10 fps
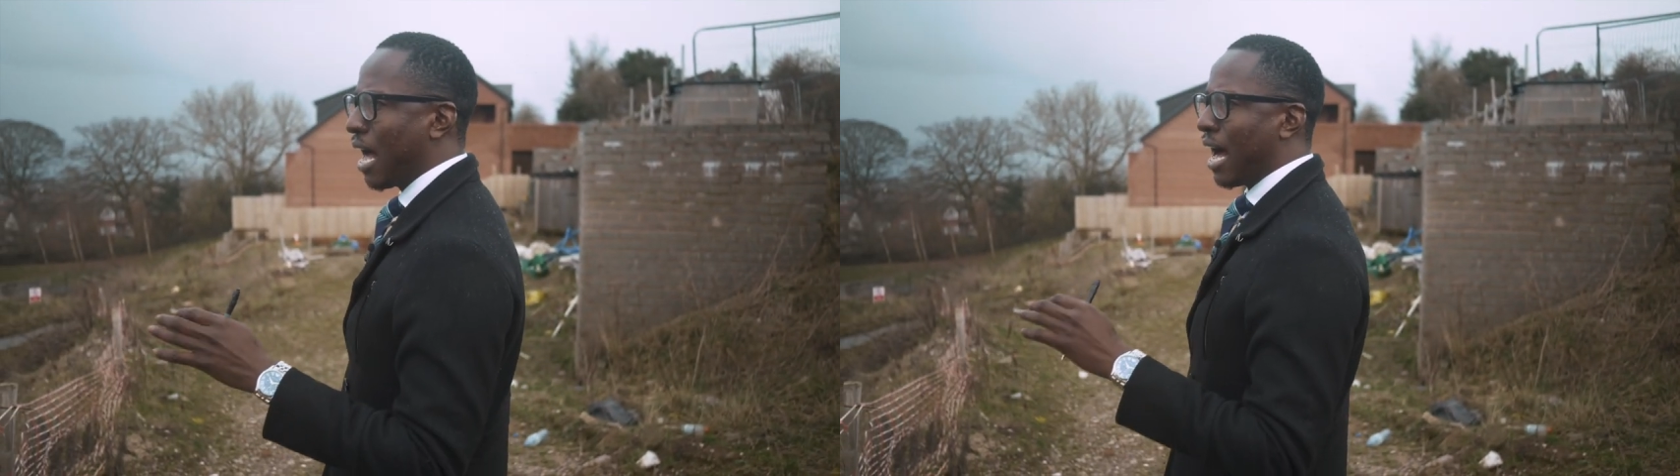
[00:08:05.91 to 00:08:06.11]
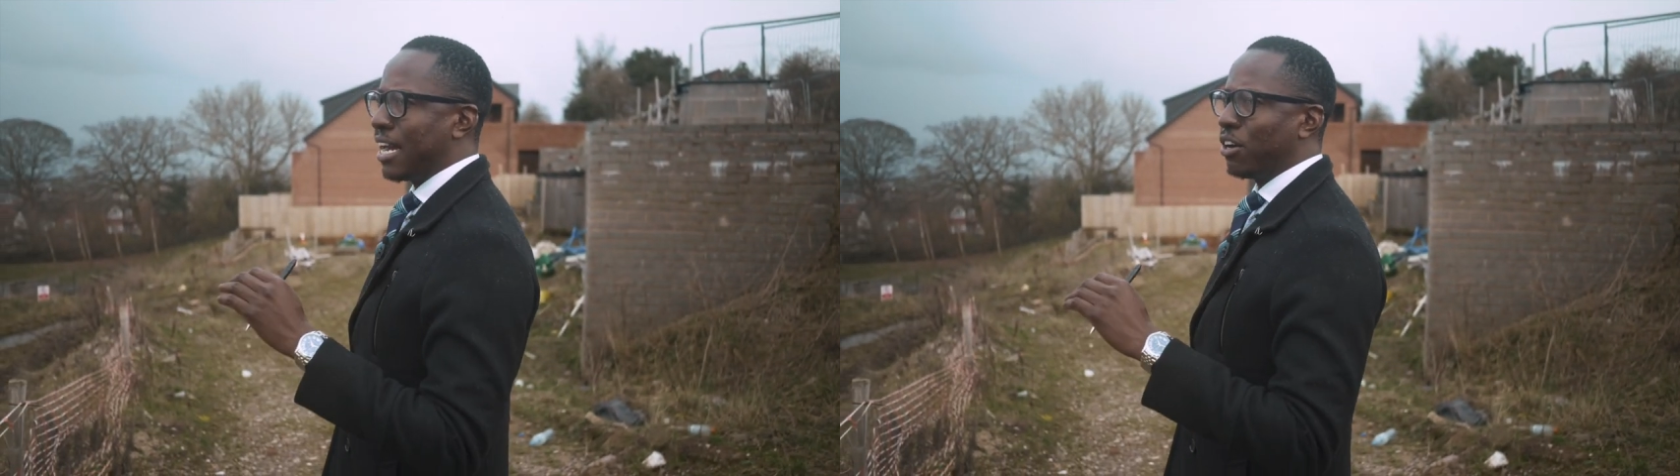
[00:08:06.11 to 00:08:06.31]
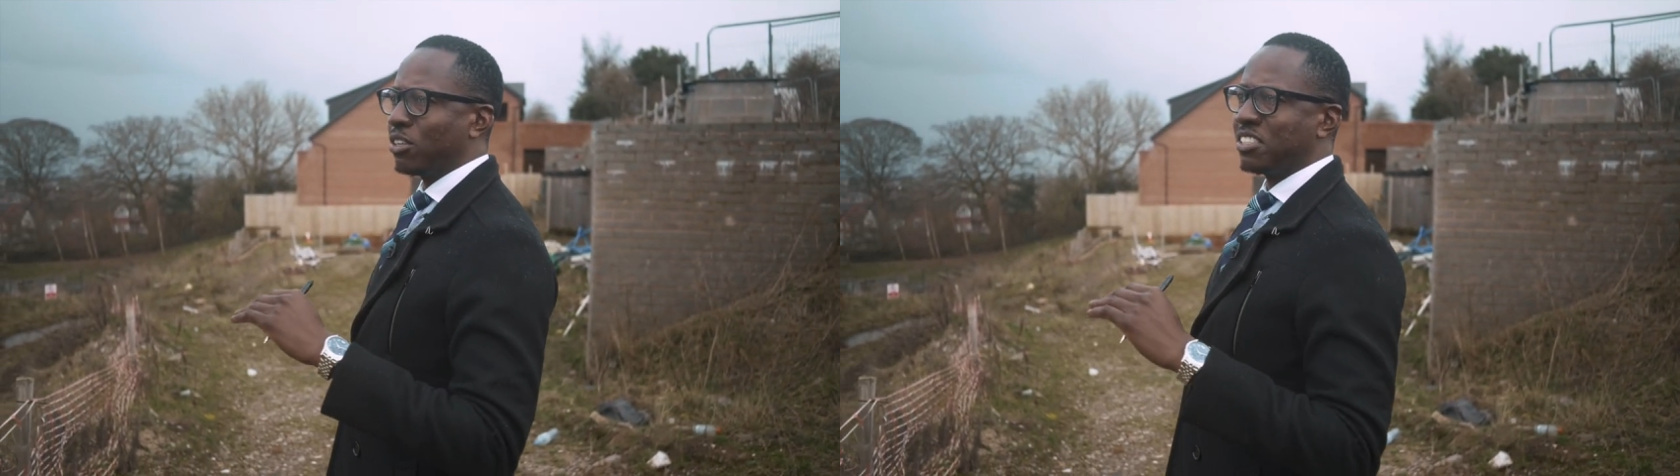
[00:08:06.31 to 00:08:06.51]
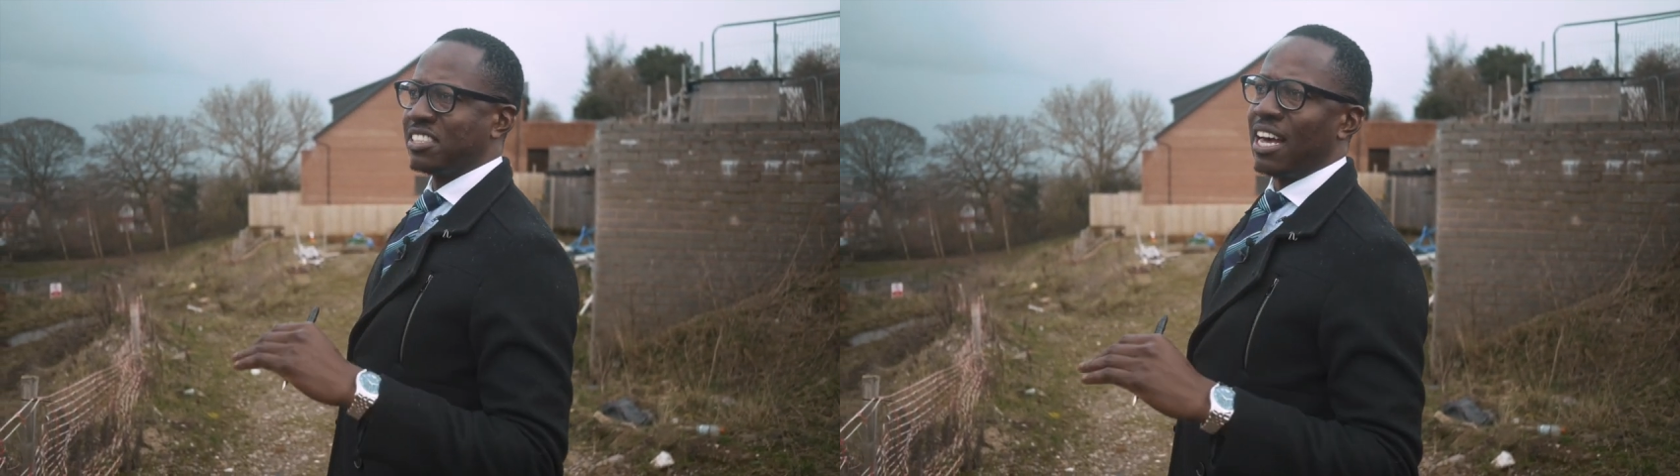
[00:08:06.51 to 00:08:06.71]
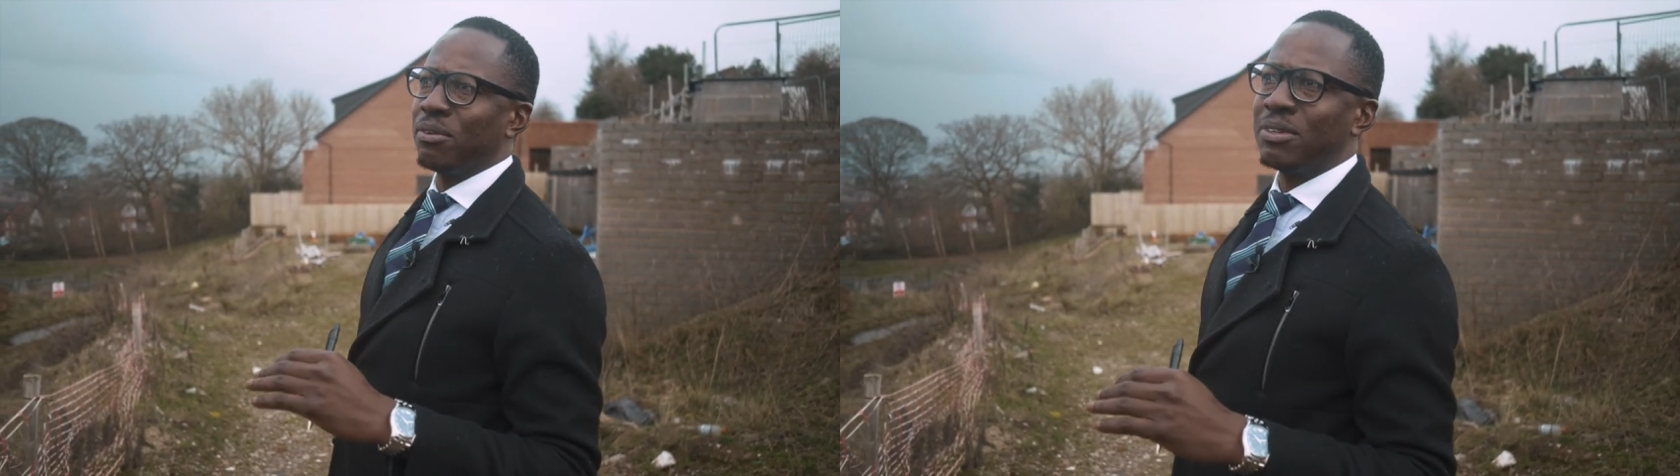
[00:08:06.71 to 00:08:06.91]
are not
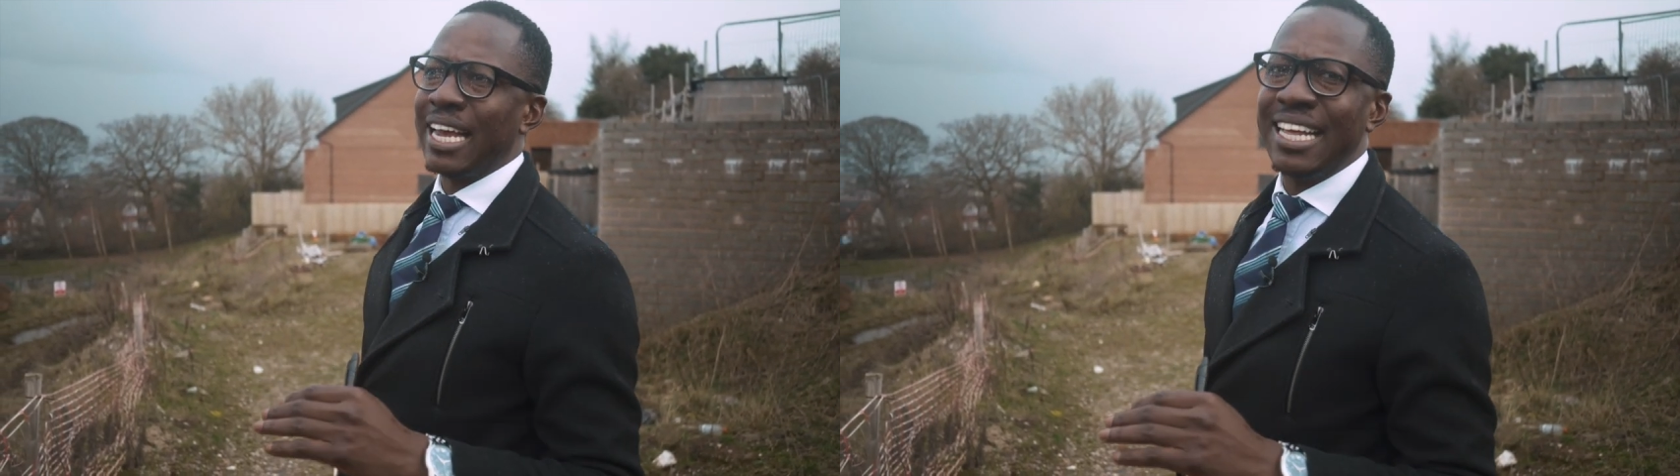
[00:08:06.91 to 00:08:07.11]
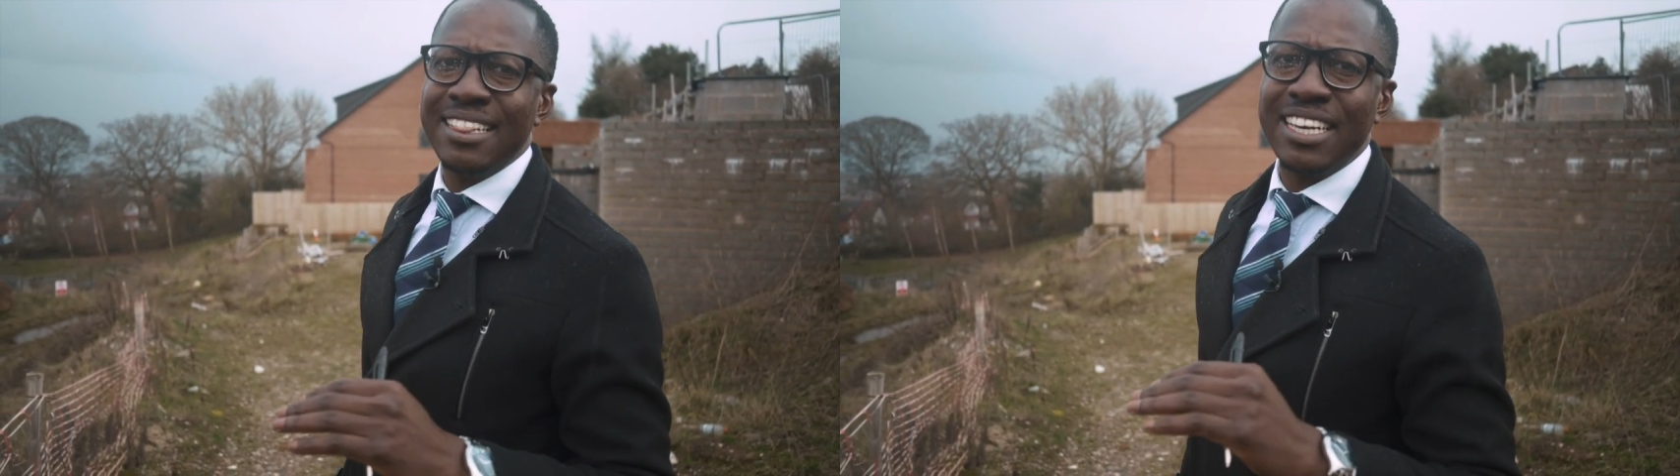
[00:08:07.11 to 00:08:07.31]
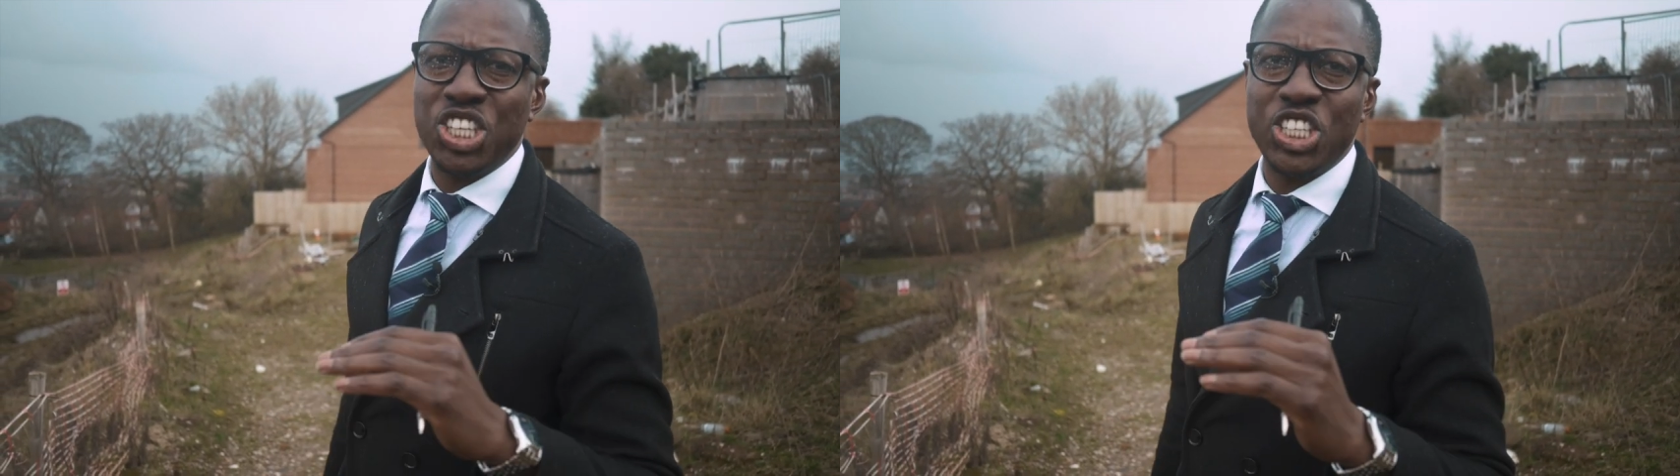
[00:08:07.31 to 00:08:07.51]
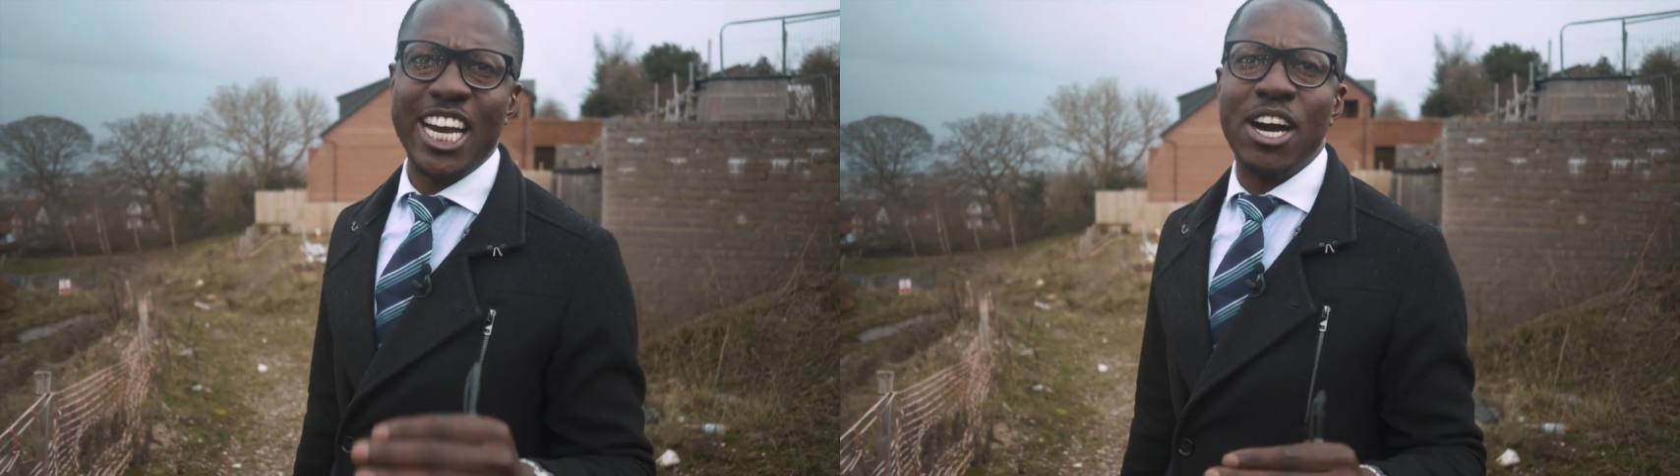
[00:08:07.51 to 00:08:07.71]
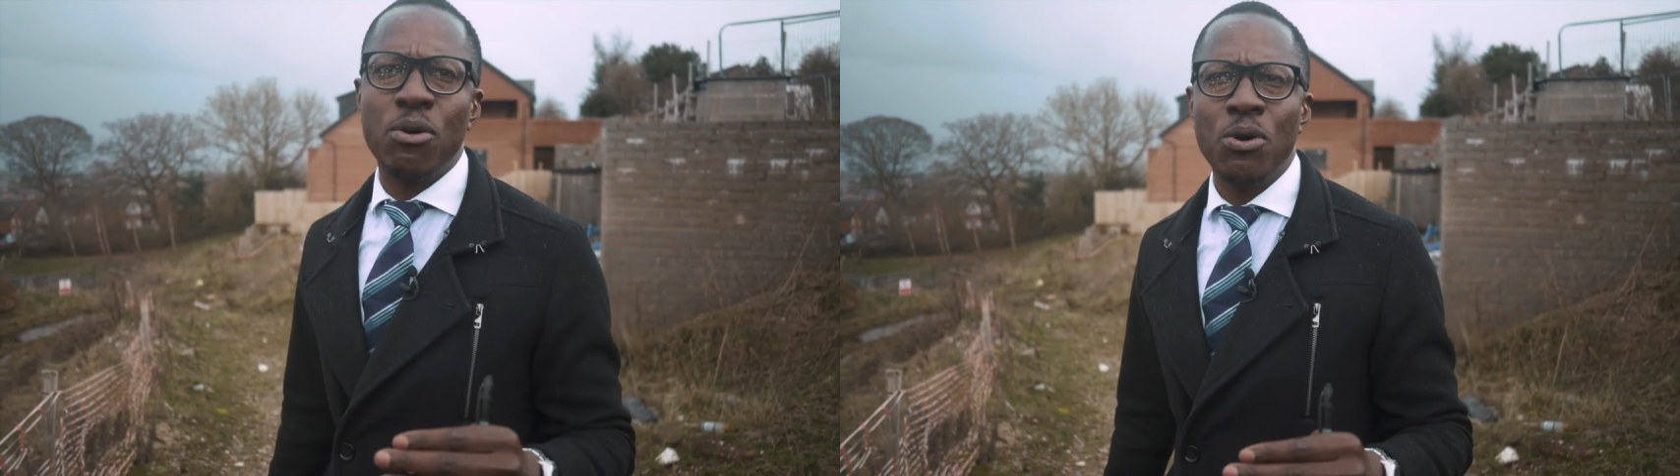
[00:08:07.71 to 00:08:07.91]
sound and the
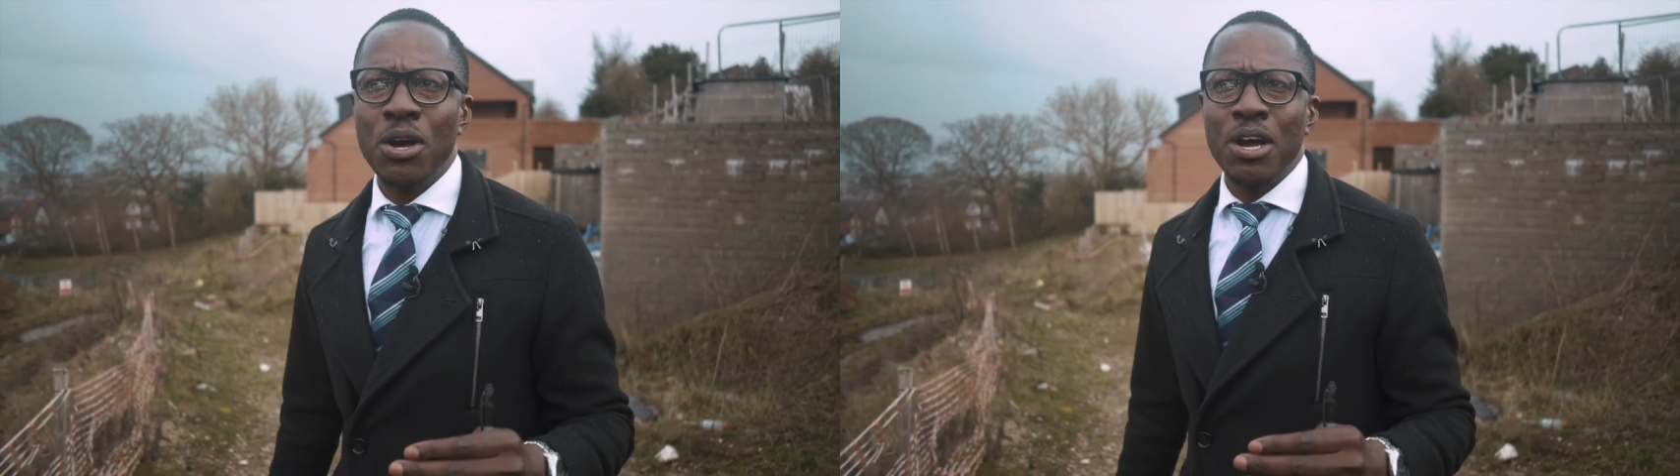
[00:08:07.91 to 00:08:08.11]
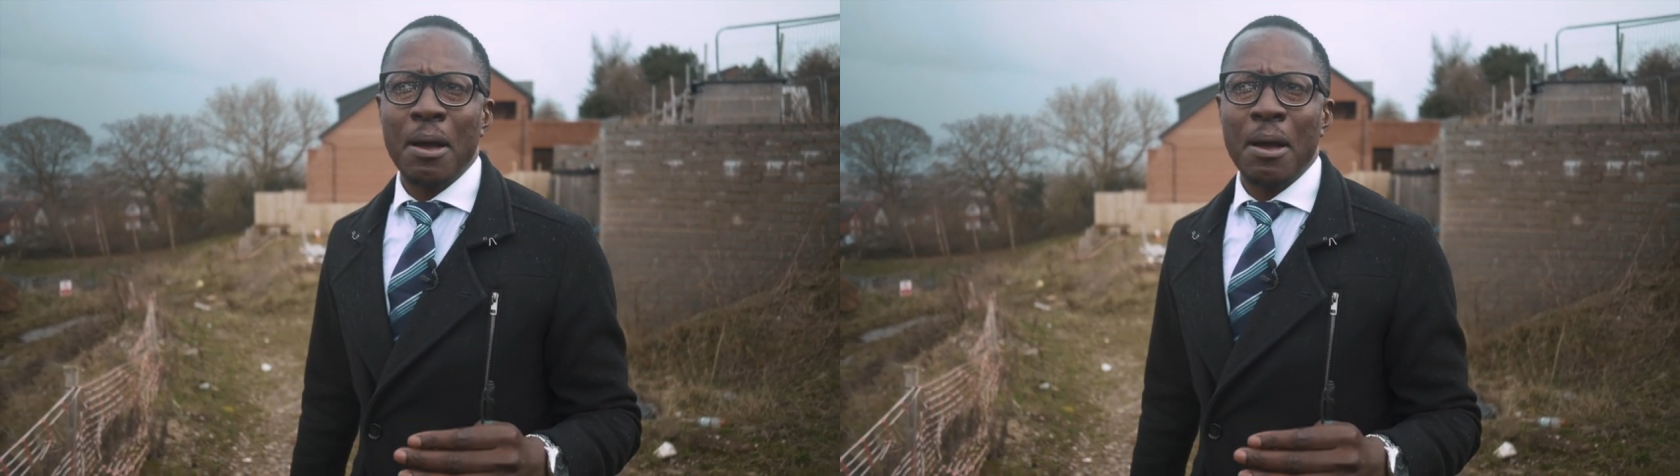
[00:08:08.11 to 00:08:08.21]
shell